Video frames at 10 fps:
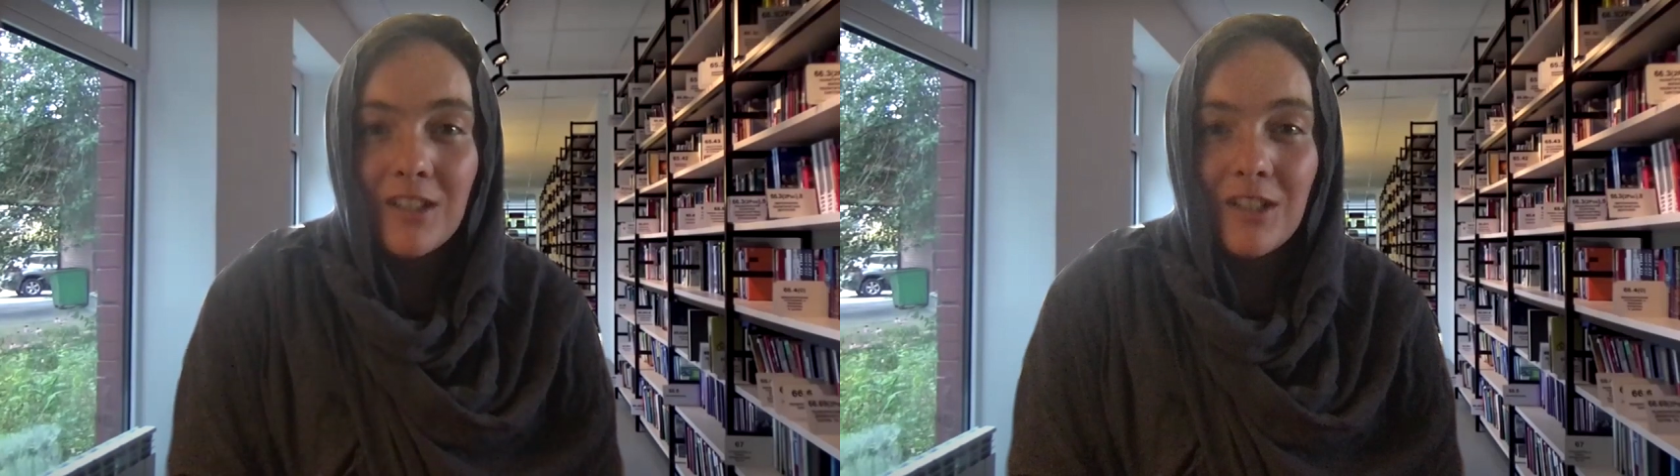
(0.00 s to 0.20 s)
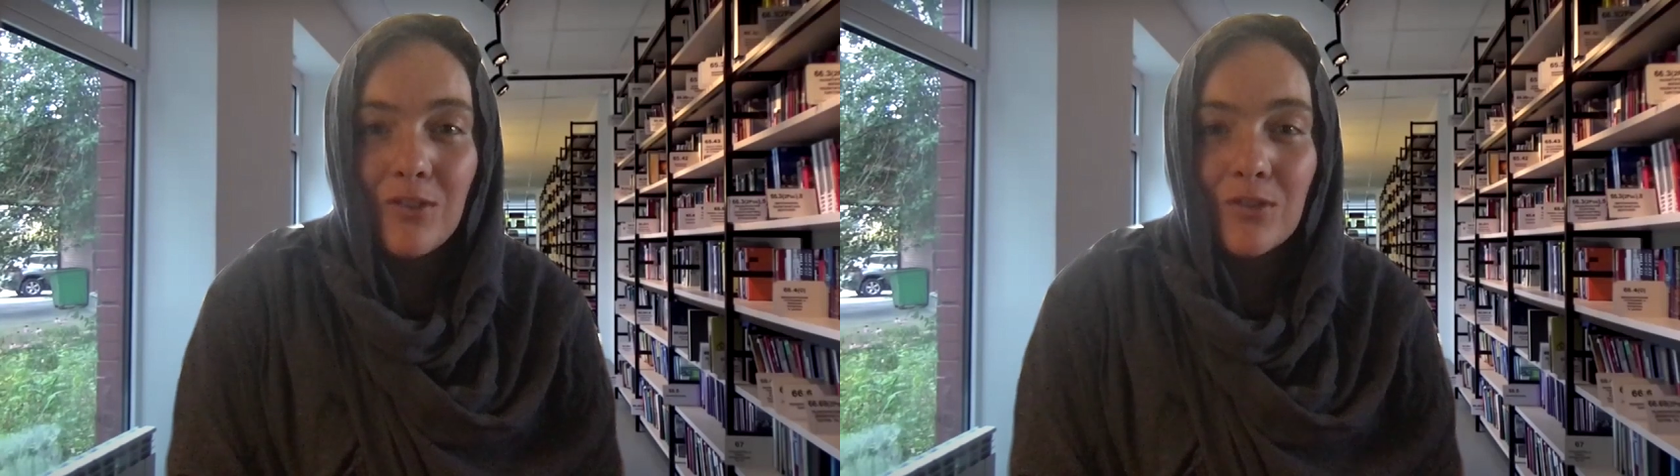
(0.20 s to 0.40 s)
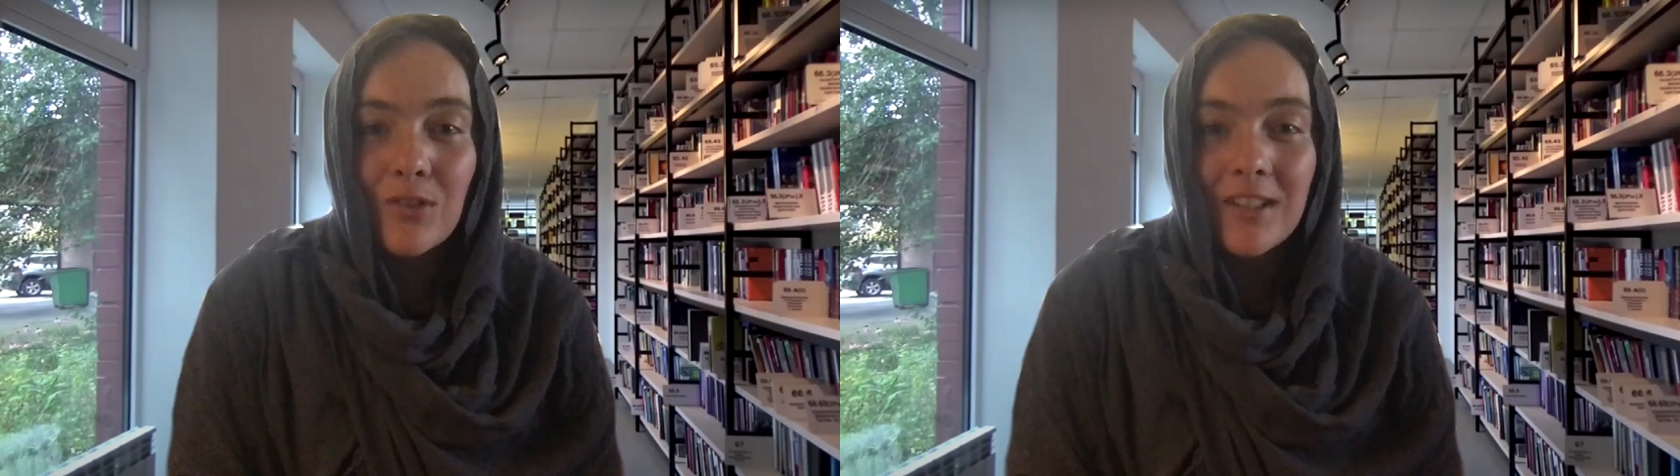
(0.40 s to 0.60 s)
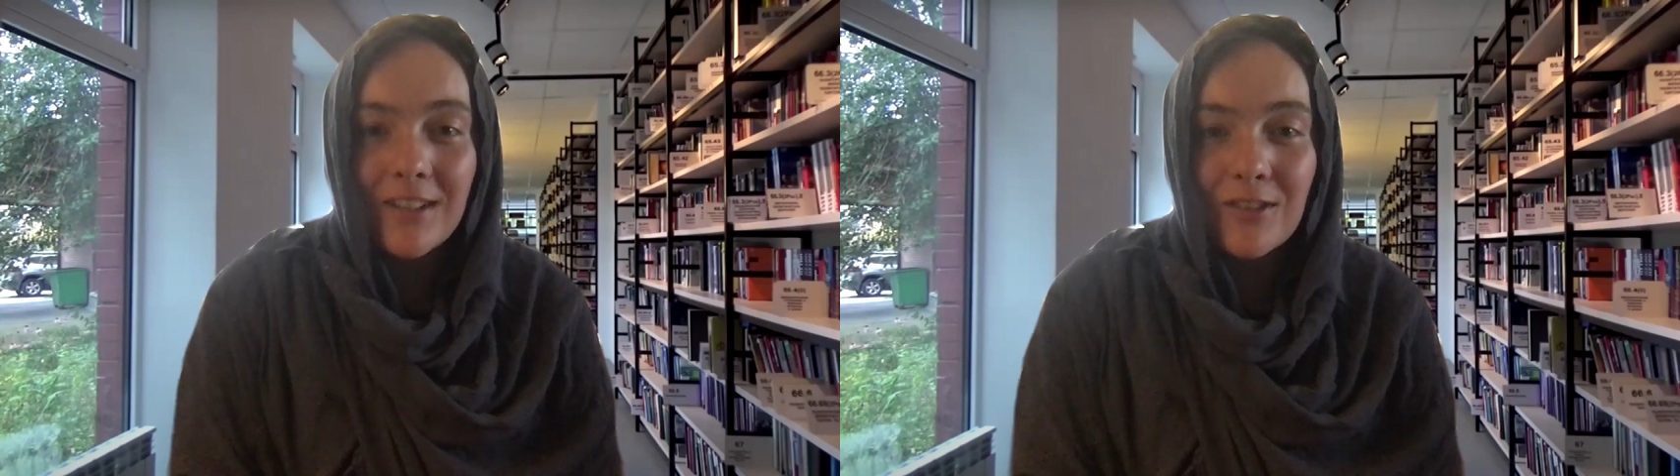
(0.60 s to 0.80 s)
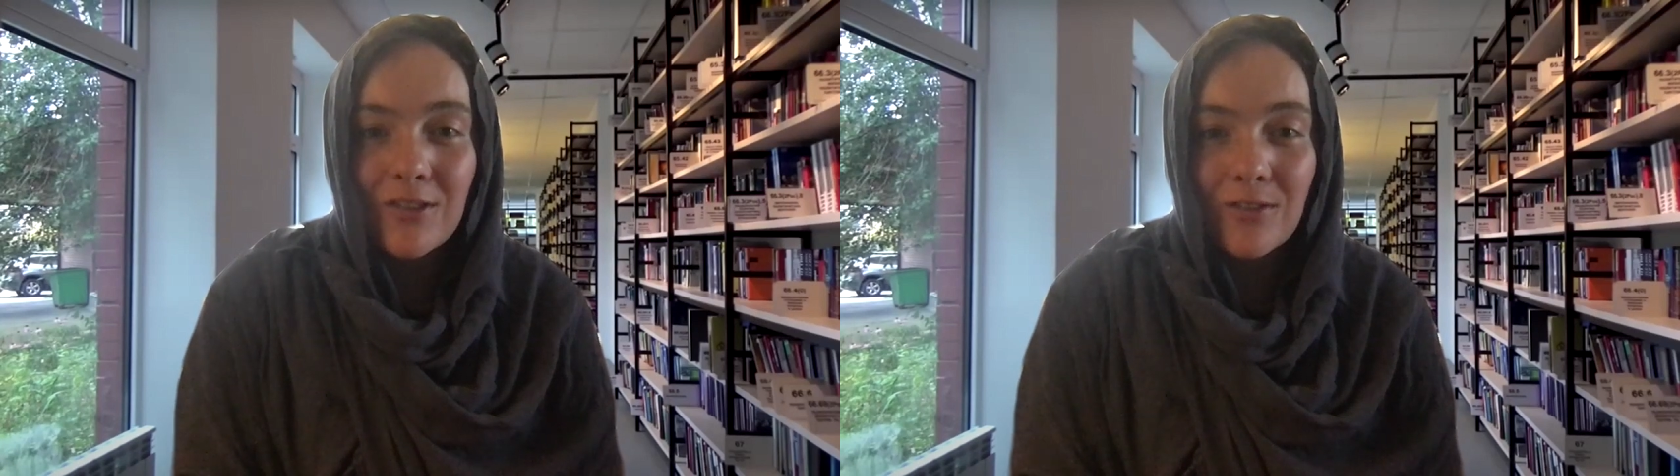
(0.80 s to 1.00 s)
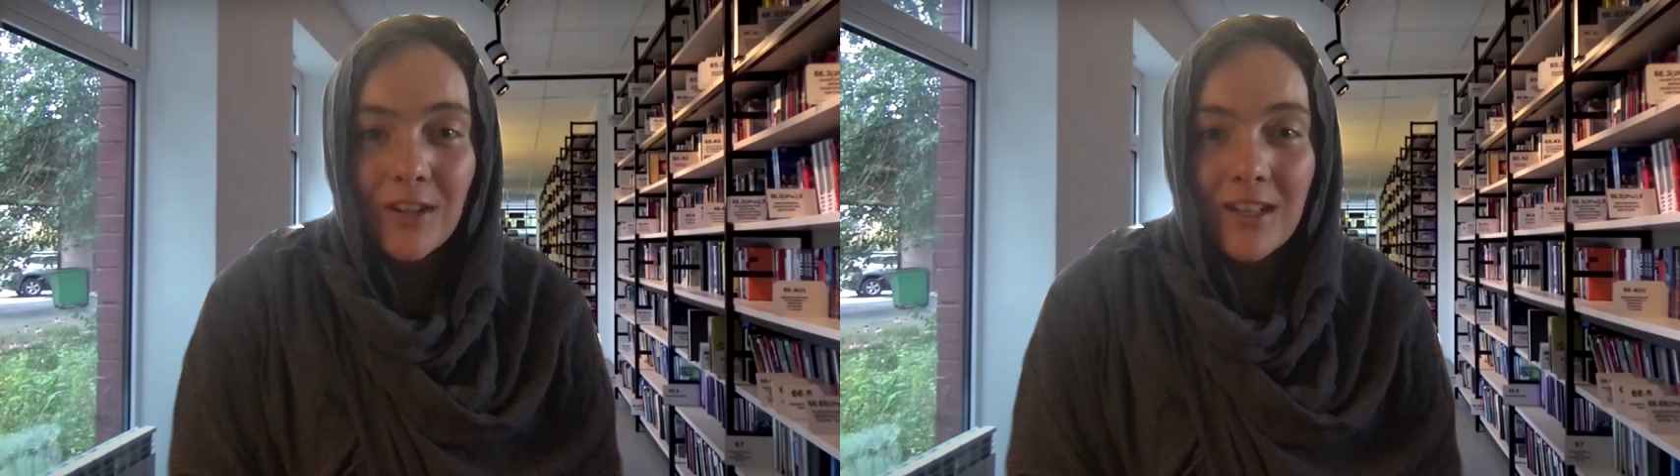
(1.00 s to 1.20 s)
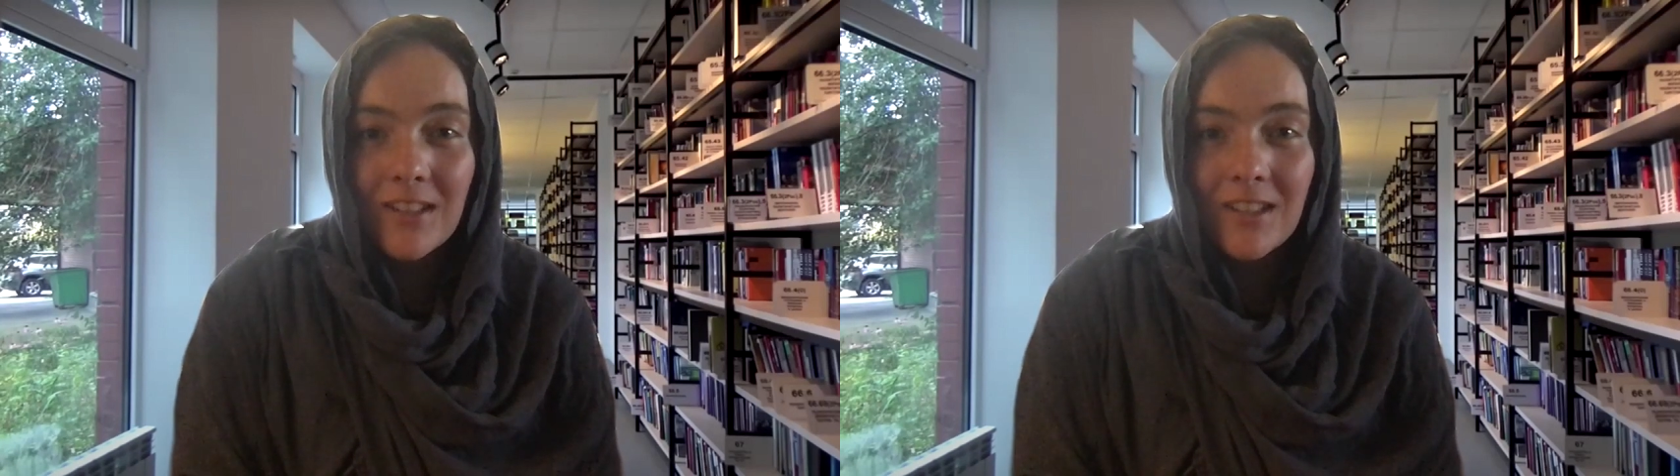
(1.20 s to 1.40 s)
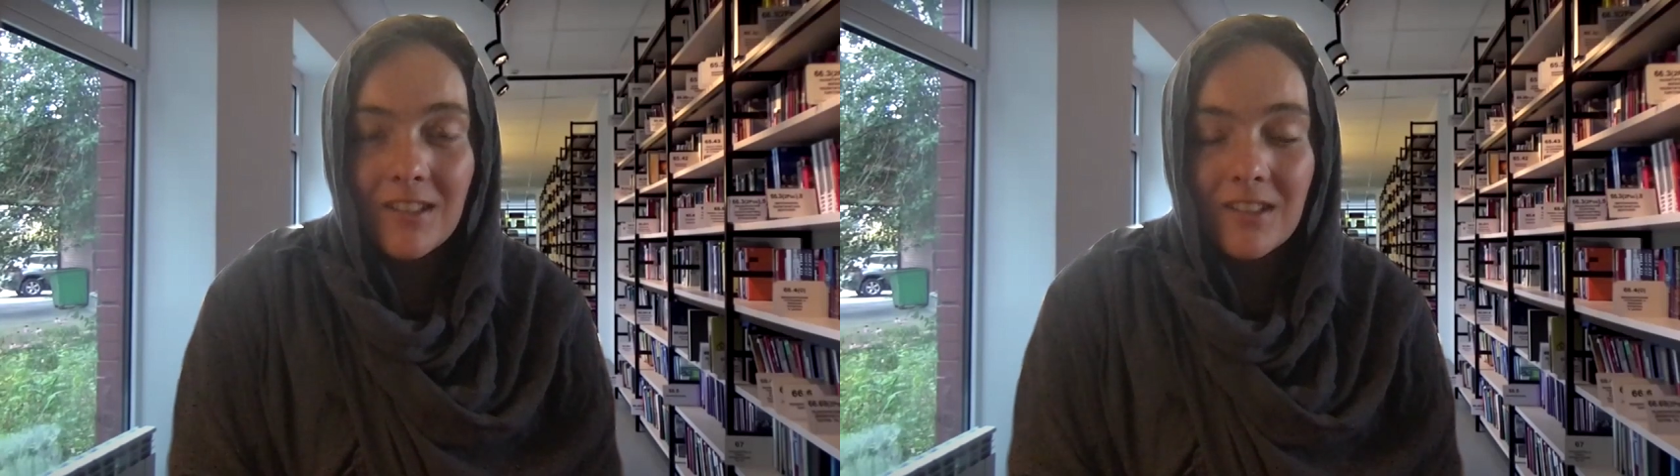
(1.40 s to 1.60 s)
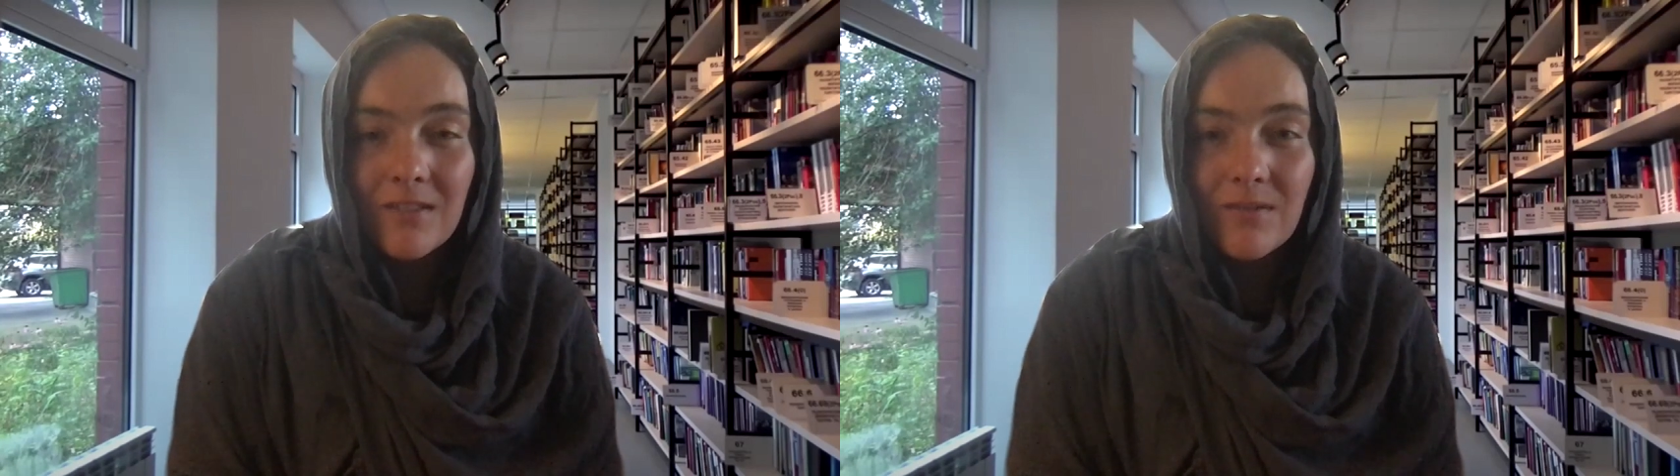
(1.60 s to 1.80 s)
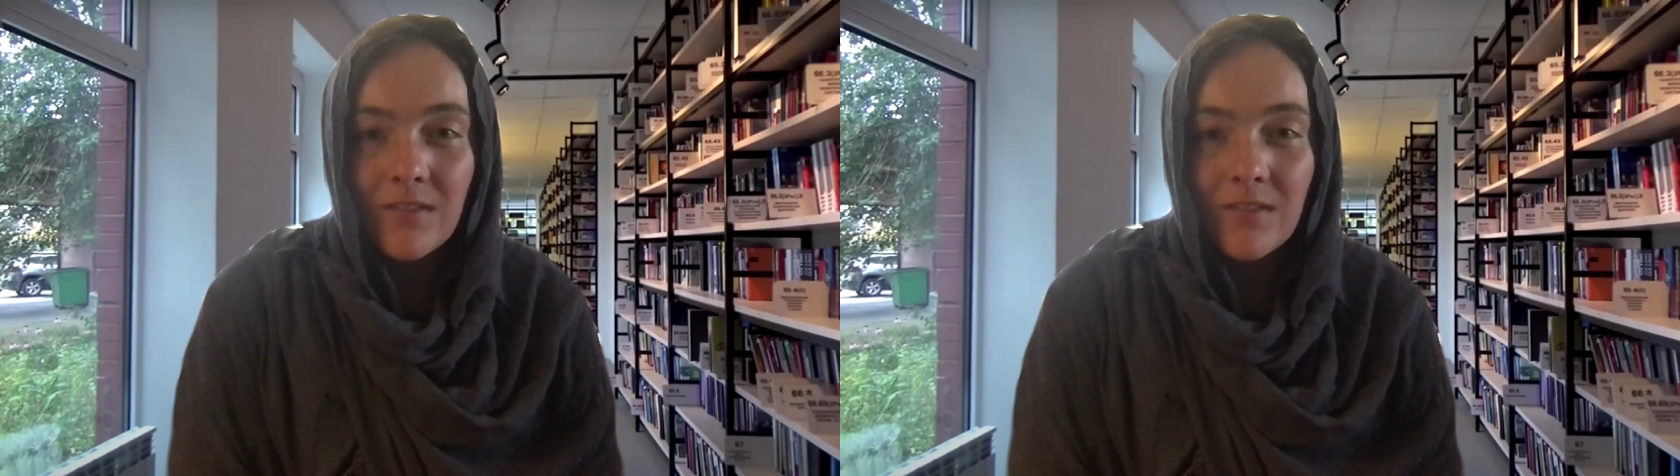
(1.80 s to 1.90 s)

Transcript: to use transitional phrases.